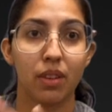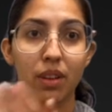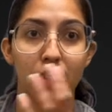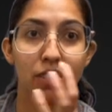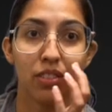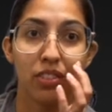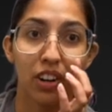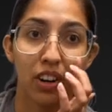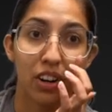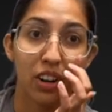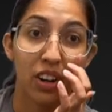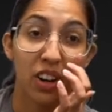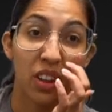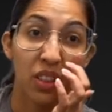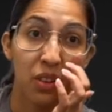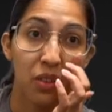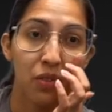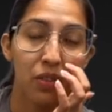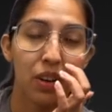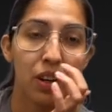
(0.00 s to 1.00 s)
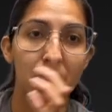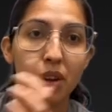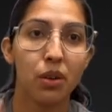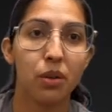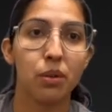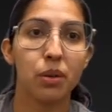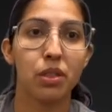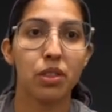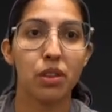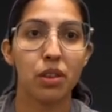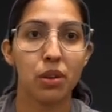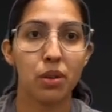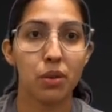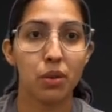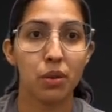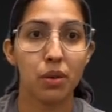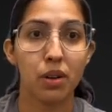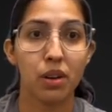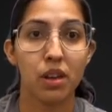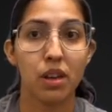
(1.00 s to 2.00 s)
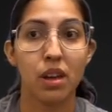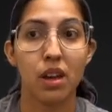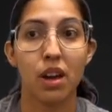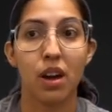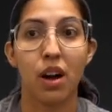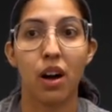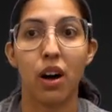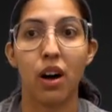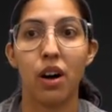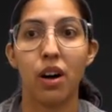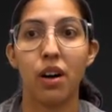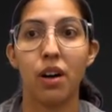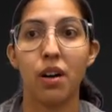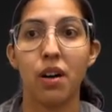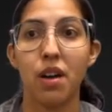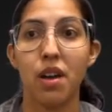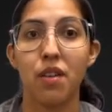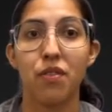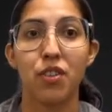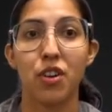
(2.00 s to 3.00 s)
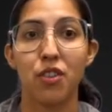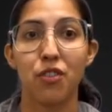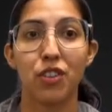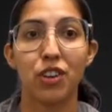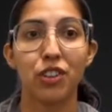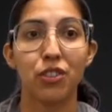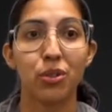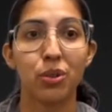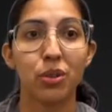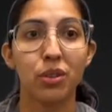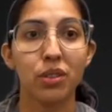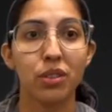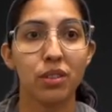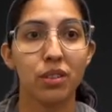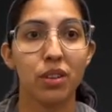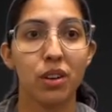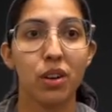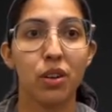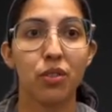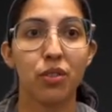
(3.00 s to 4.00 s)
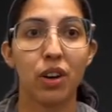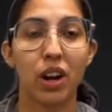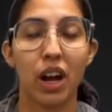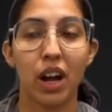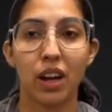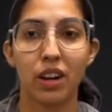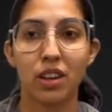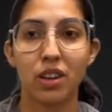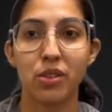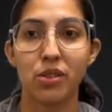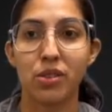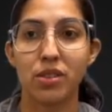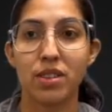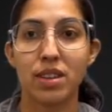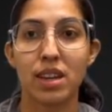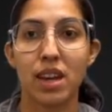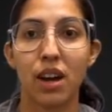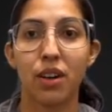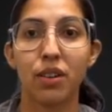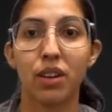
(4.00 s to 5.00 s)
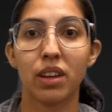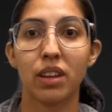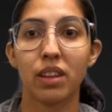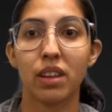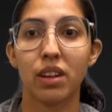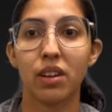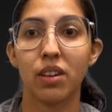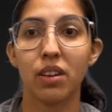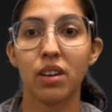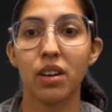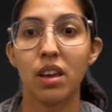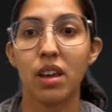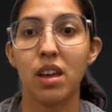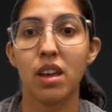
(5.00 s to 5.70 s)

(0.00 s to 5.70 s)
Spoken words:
share another video with you on, if you're virtual, over how to use the calculator.